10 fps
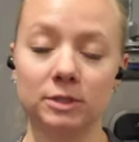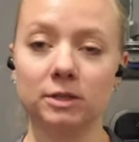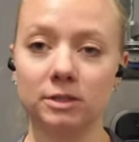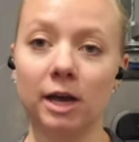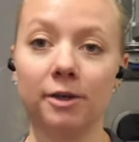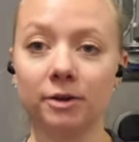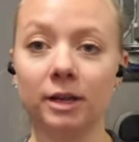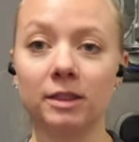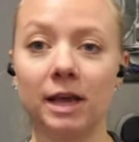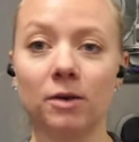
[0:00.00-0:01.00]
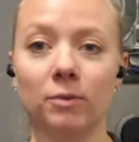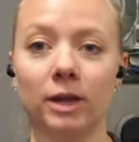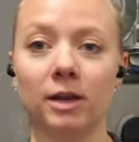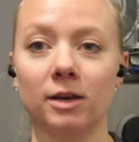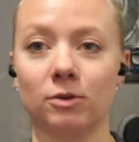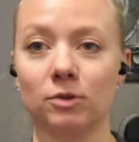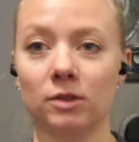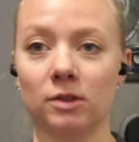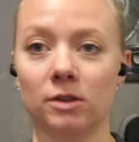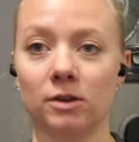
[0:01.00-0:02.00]
tolerate that weight, and you
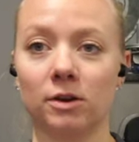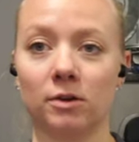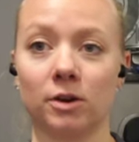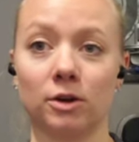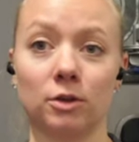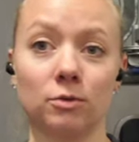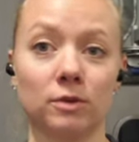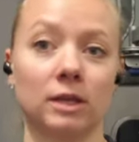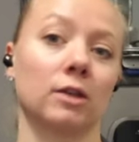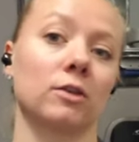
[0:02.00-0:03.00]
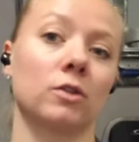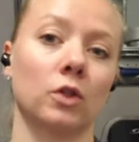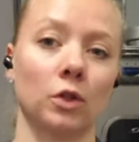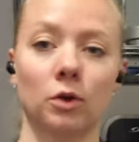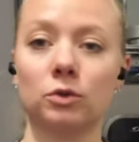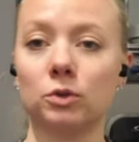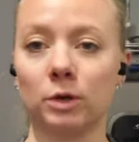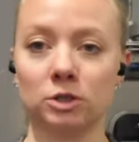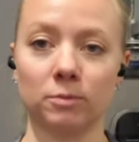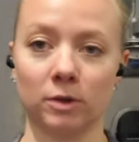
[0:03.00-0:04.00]
are using slow
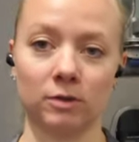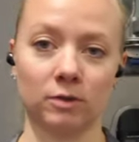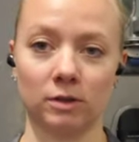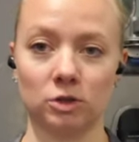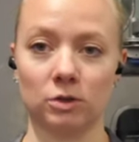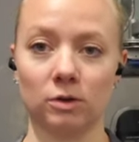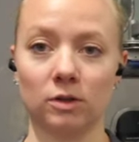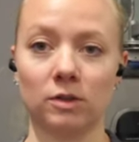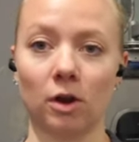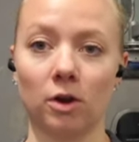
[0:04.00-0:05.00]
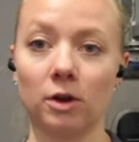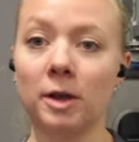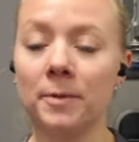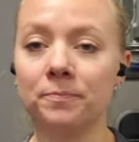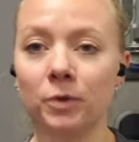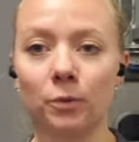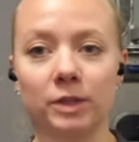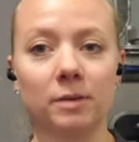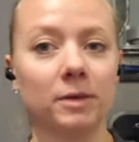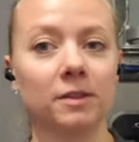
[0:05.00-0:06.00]
twitch muscle tissue to start. What
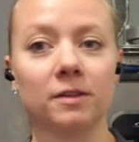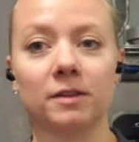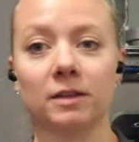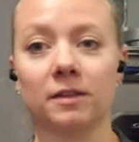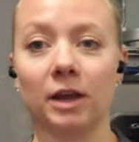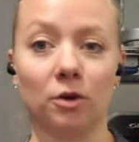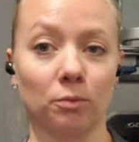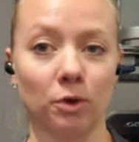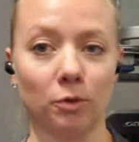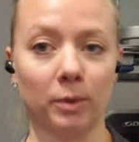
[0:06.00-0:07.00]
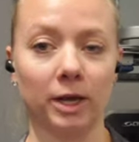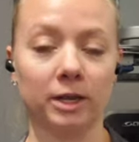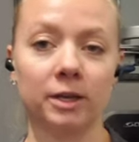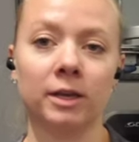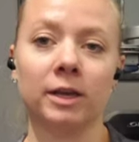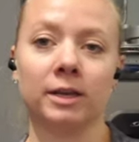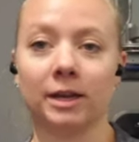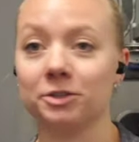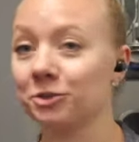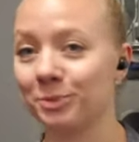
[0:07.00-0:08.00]
that means is it's aerobic,
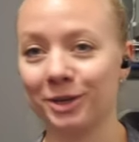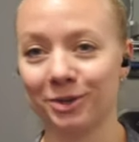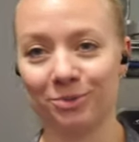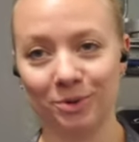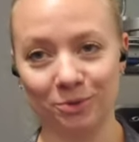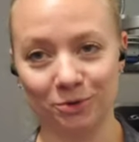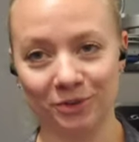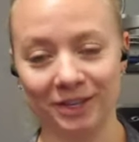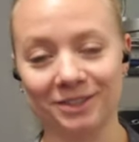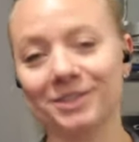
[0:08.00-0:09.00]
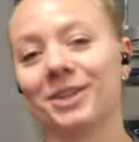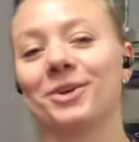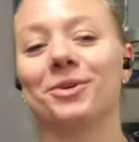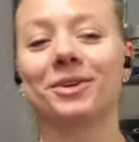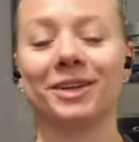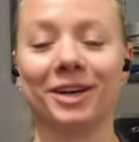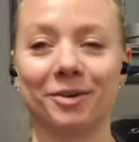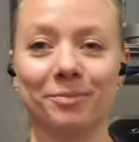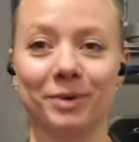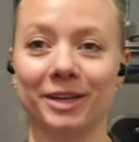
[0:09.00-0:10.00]
not just because we're moving slow,
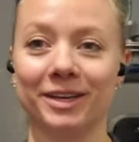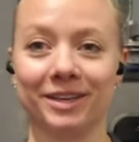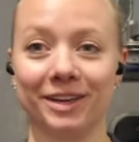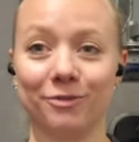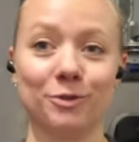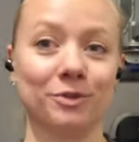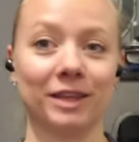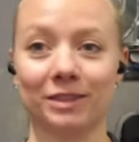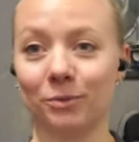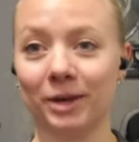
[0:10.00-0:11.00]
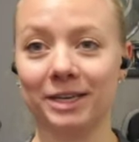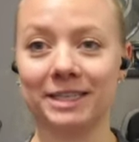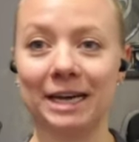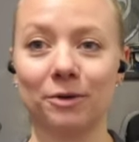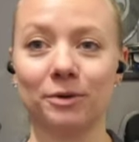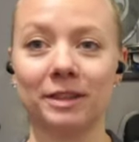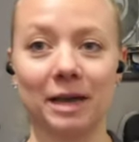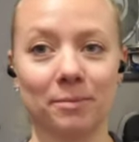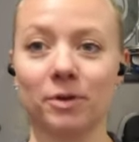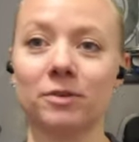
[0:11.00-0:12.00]
but if you set the weight down,
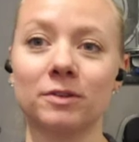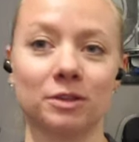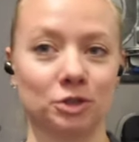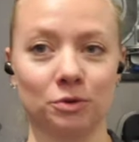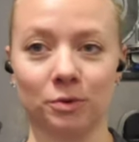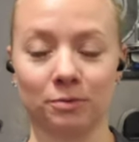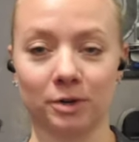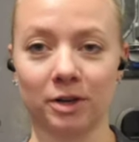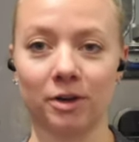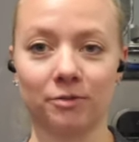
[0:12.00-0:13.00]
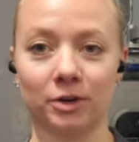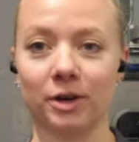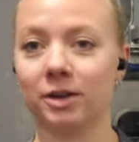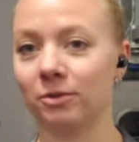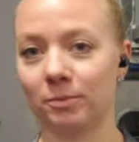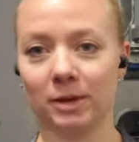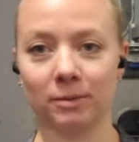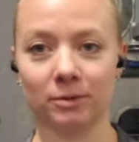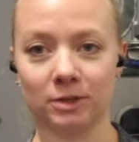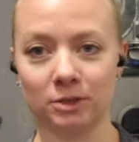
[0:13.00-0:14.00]
that muscle tissue would recover and you would be
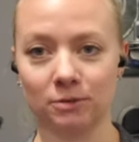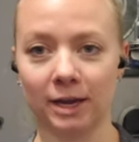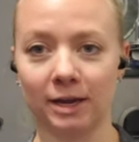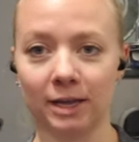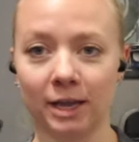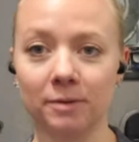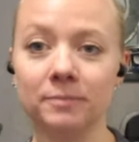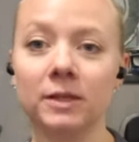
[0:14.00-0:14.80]
able to do that again.